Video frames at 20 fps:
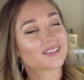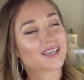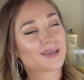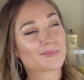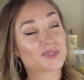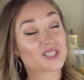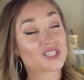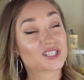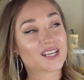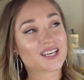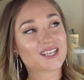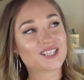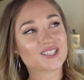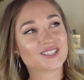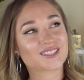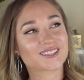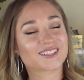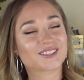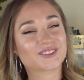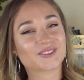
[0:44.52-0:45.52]

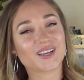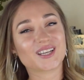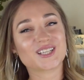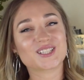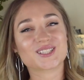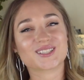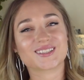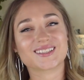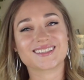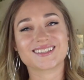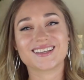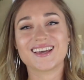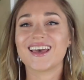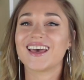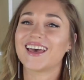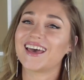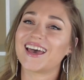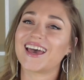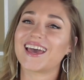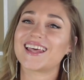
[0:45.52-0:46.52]
imagination and creation,
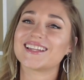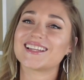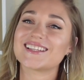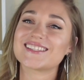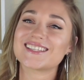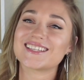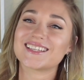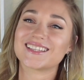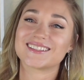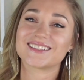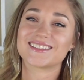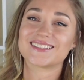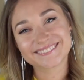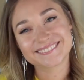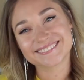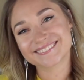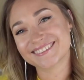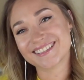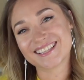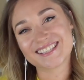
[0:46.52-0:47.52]
and that's it.
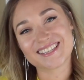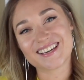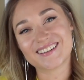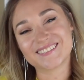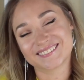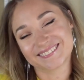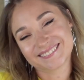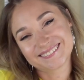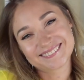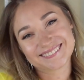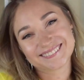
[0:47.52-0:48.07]
Let's go.